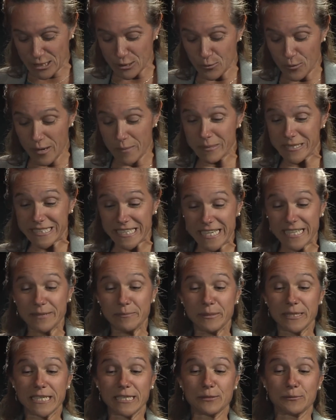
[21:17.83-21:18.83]
so I'm
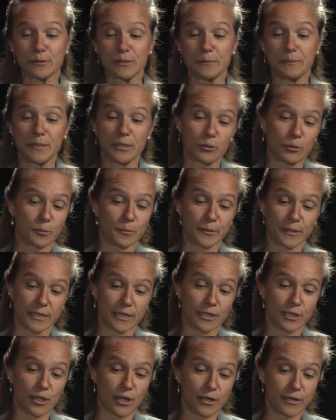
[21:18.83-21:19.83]
excited because we're going to be
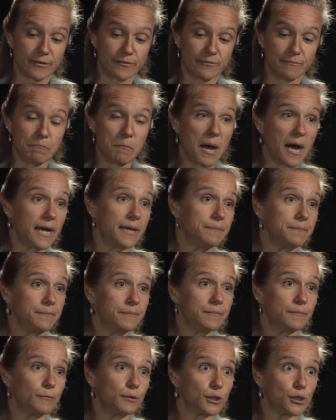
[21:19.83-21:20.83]
incorporating a lot of mine,
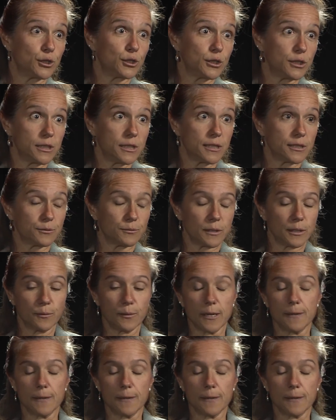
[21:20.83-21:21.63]
which she does really well.